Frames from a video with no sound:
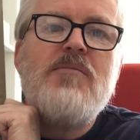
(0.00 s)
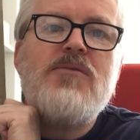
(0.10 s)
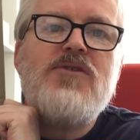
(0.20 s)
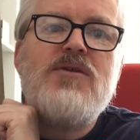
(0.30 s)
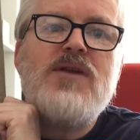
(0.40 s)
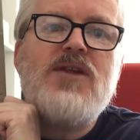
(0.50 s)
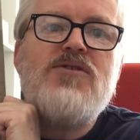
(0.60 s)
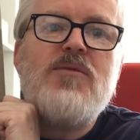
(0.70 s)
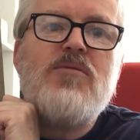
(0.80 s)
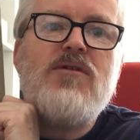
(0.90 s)
So
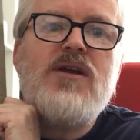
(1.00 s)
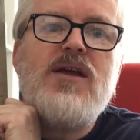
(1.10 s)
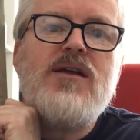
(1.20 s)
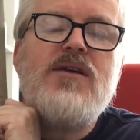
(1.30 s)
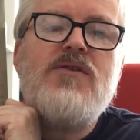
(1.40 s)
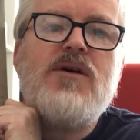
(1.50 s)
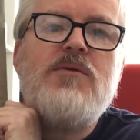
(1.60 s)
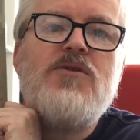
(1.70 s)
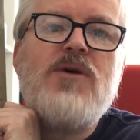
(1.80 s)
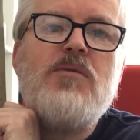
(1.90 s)
Nancy Pretty, You've Come
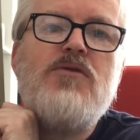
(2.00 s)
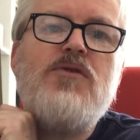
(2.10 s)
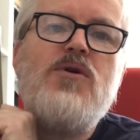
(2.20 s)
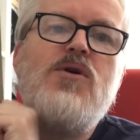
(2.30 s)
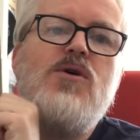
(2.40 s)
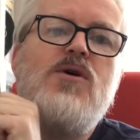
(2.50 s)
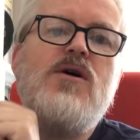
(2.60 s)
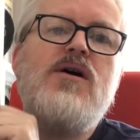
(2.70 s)
This Way Before,